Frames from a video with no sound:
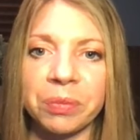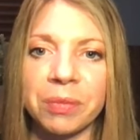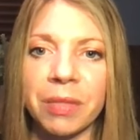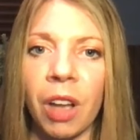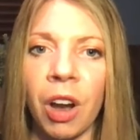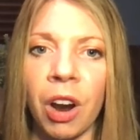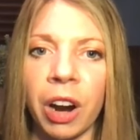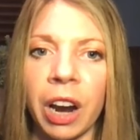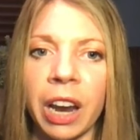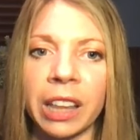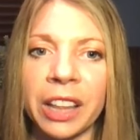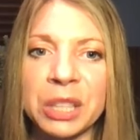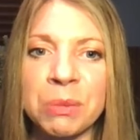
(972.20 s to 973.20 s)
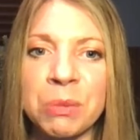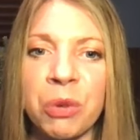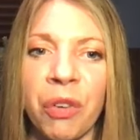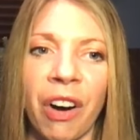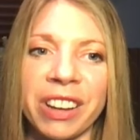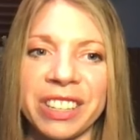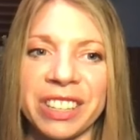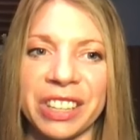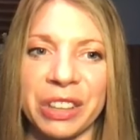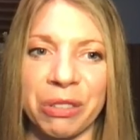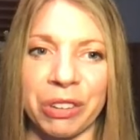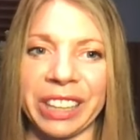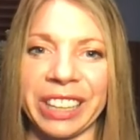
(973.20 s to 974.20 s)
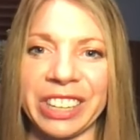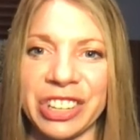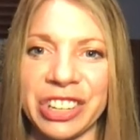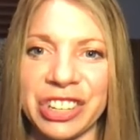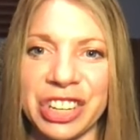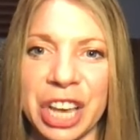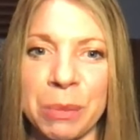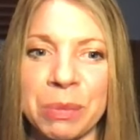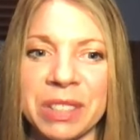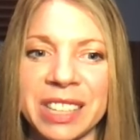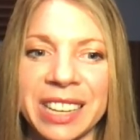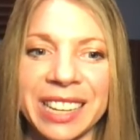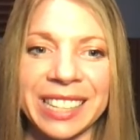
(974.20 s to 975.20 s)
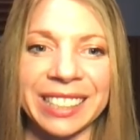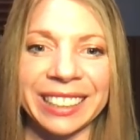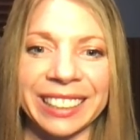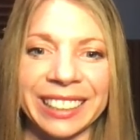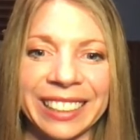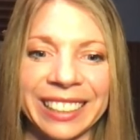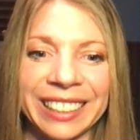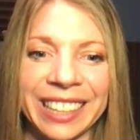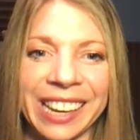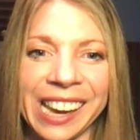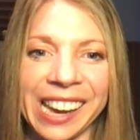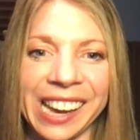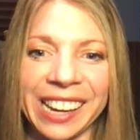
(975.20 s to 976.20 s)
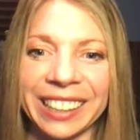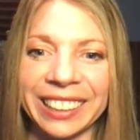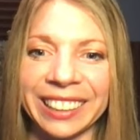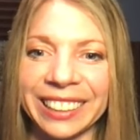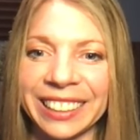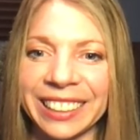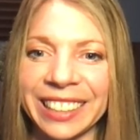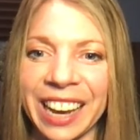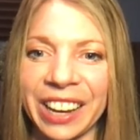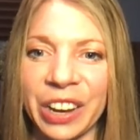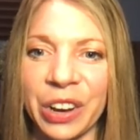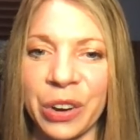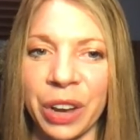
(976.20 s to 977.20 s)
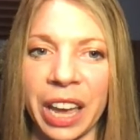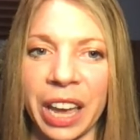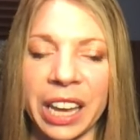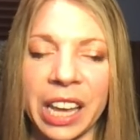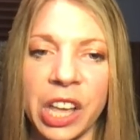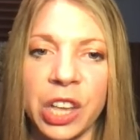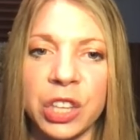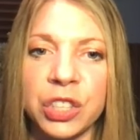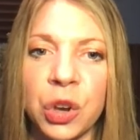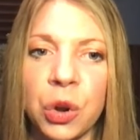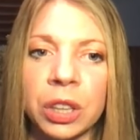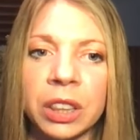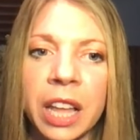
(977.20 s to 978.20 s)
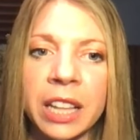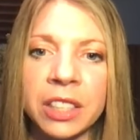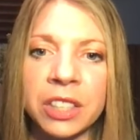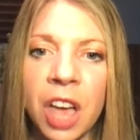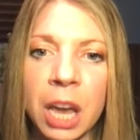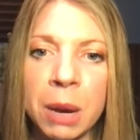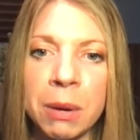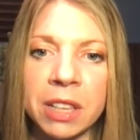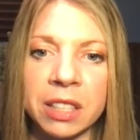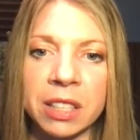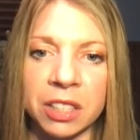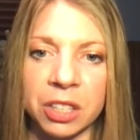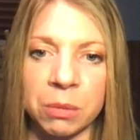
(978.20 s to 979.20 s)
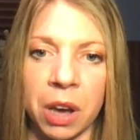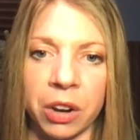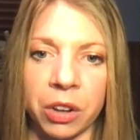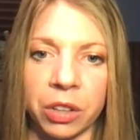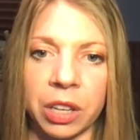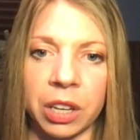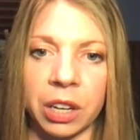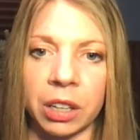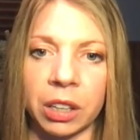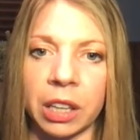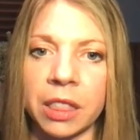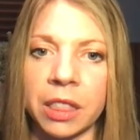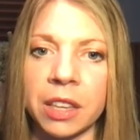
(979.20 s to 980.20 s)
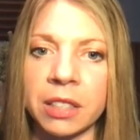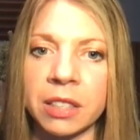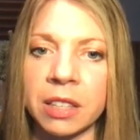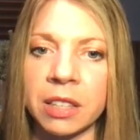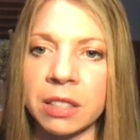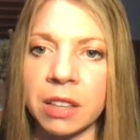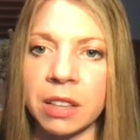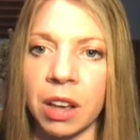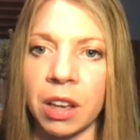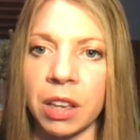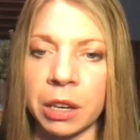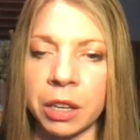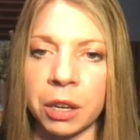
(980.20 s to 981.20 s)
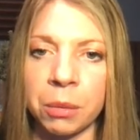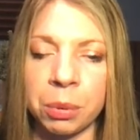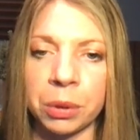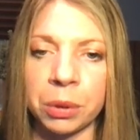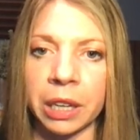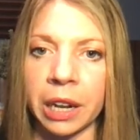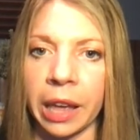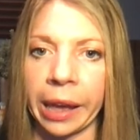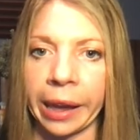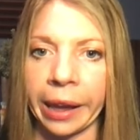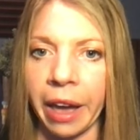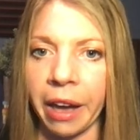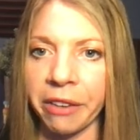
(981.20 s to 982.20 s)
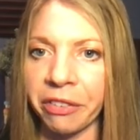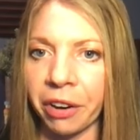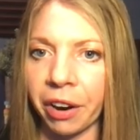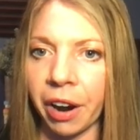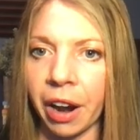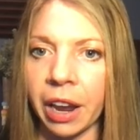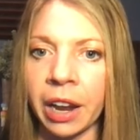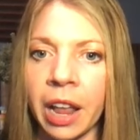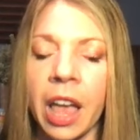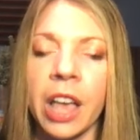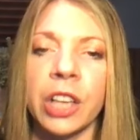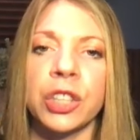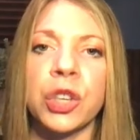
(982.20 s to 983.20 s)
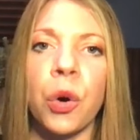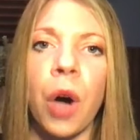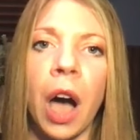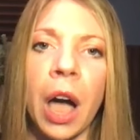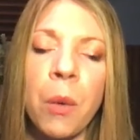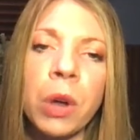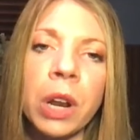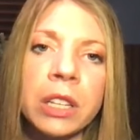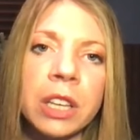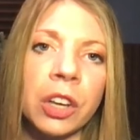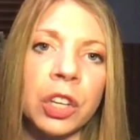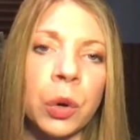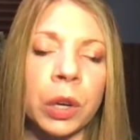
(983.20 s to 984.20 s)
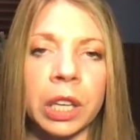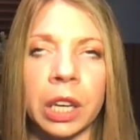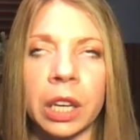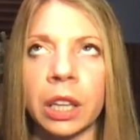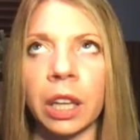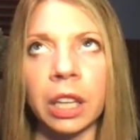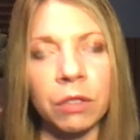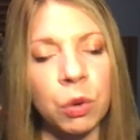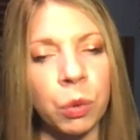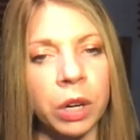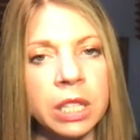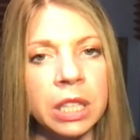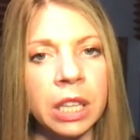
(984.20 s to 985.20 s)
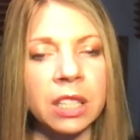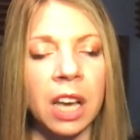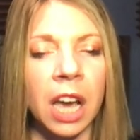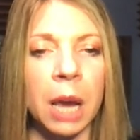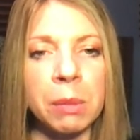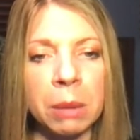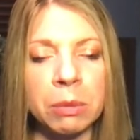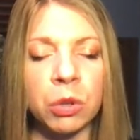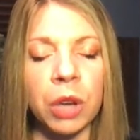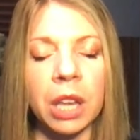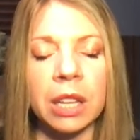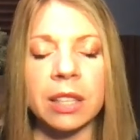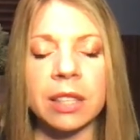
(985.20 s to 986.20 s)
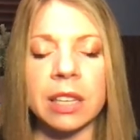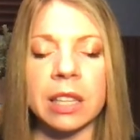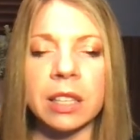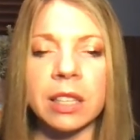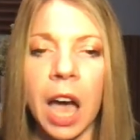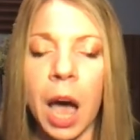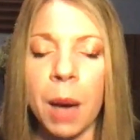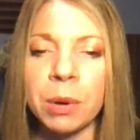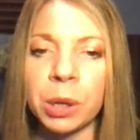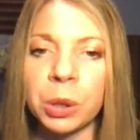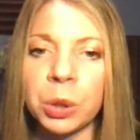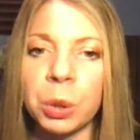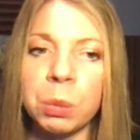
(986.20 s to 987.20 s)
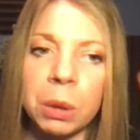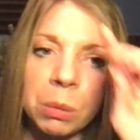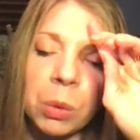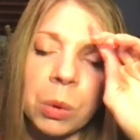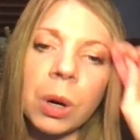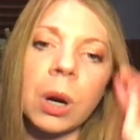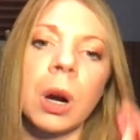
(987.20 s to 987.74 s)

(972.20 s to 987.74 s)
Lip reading: All right, let's move on to the relationships. Yeah. Okay. So let's talk about the system model here. Like, this is incomplete AF. All right. So I want to tell you again, like, if you want to see that time lapse, you'll kind of see this happen a little bit more.